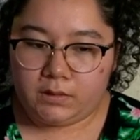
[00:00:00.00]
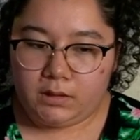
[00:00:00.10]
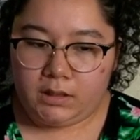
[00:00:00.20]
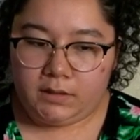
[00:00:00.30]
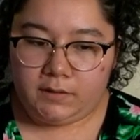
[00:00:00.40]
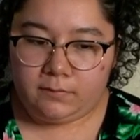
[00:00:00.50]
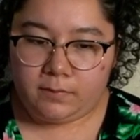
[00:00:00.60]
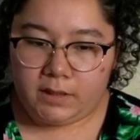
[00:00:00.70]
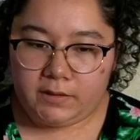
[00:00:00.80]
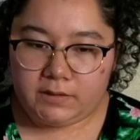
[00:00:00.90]
And I think
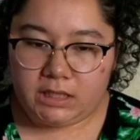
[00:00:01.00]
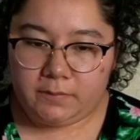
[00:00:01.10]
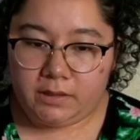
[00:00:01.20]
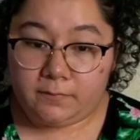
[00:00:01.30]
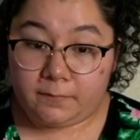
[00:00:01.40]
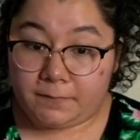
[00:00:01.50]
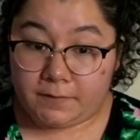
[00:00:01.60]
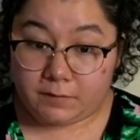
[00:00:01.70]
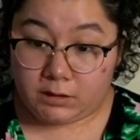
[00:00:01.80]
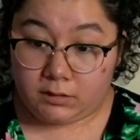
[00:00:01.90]
by the time I'm
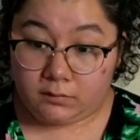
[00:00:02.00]
50,